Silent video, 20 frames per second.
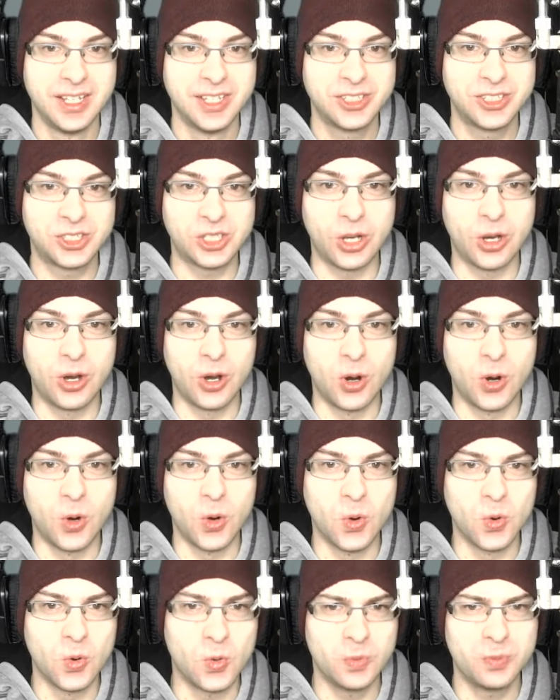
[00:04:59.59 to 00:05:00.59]

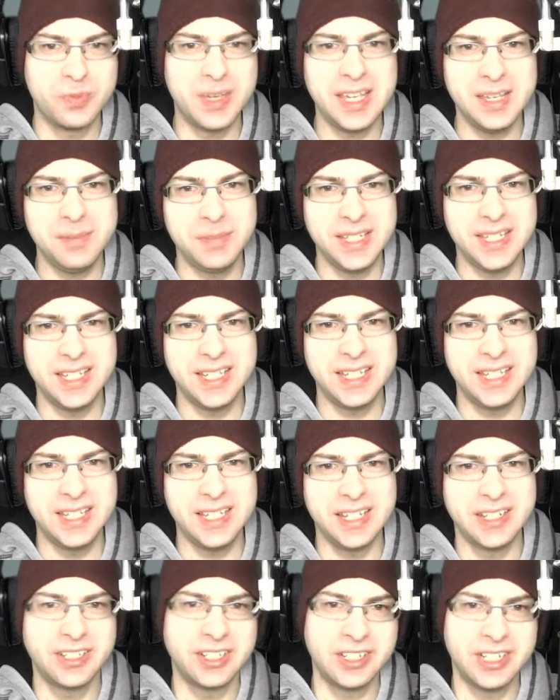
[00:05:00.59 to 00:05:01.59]
So
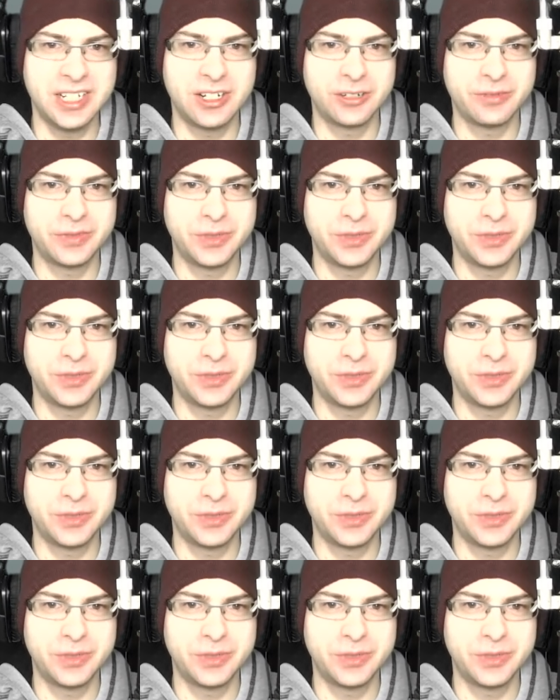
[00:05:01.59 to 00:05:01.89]
maybe in the near